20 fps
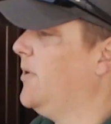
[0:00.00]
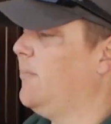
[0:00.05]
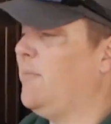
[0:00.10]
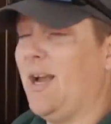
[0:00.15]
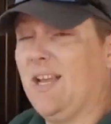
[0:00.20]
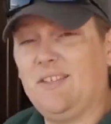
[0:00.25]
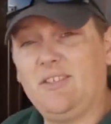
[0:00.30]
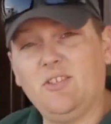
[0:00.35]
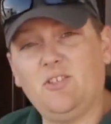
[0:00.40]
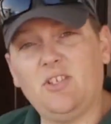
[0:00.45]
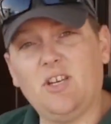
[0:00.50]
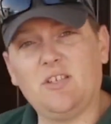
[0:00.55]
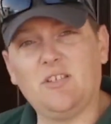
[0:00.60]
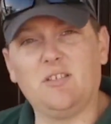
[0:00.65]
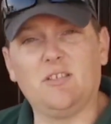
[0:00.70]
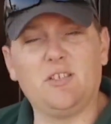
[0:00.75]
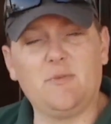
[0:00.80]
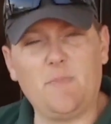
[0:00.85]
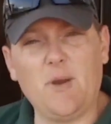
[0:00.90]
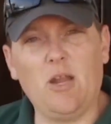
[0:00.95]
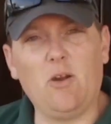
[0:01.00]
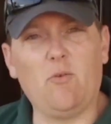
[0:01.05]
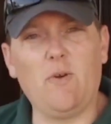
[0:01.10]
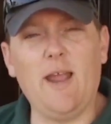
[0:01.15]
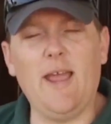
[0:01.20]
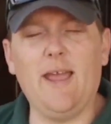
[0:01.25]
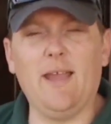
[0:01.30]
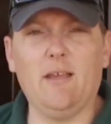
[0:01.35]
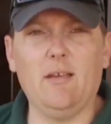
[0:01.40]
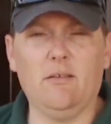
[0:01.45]
My suggestion, spray a
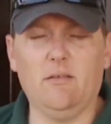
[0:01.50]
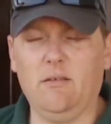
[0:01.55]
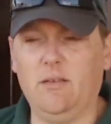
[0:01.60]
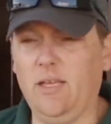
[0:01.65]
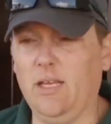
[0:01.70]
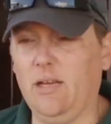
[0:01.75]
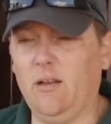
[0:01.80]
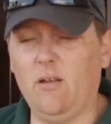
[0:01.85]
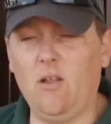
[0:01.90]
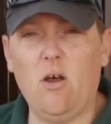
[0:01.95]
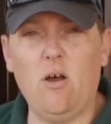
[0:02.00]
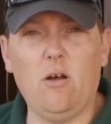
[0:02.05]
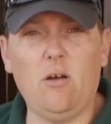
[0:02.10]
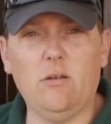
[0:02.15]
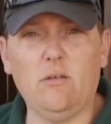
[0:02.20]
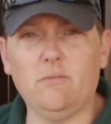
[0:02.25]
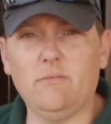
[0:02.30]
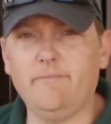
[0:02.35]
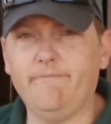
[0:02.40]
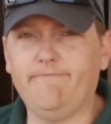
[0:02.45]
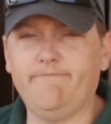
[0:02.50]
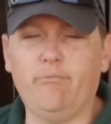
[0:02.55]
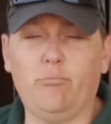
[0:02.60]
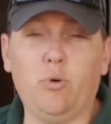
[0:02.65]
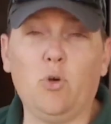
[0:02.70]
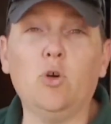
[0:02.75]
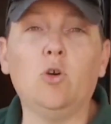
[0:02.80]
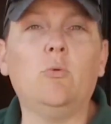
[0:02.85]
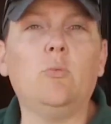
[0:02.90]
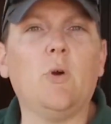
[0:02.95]
rag, get a long
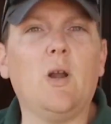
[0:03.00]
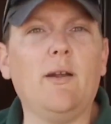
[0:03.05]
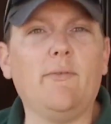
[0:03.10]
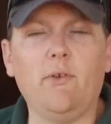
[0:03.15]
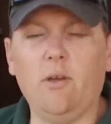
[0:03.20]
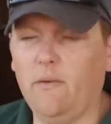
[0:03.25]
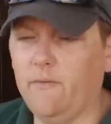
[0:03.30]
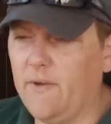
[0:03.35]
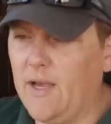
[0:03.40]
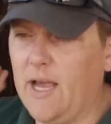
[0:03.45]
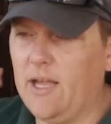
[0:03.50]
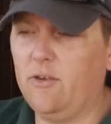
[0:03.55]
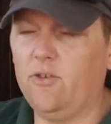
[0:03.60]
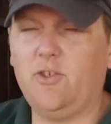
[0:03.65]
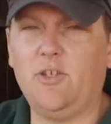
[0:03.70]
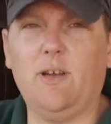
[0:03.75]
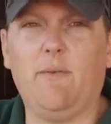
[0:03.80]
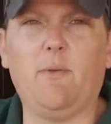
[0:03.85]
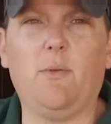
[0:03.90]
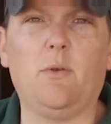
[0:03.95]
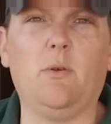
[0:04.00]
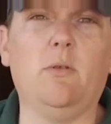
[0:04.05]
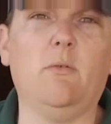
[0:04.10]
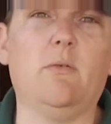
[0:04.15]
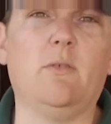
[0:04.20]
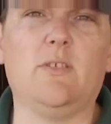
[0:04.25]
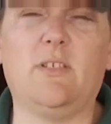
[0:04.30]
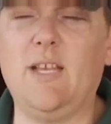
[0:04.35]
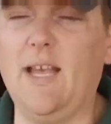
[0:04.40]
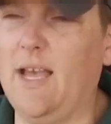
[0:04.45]
broom, whatever you've got, shove it through
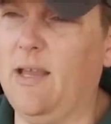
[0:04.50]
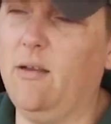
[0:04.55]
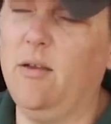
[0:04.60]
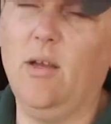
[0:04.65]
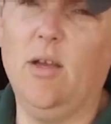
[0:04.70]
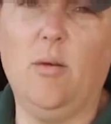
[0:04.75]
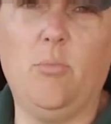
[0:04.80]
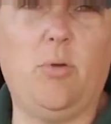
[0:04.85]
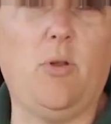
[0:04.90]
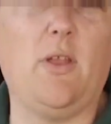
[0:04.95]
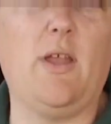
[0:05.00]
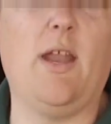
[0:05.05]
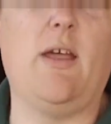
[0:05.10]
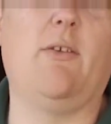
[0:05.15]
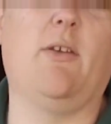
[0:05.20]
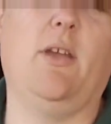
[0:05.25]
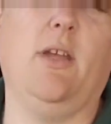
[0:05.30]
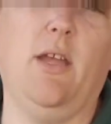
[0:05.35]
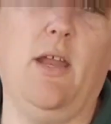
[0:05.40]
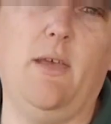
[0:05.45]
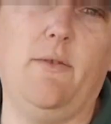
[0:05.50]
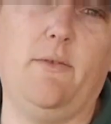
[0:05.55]
to the side, pull it out on any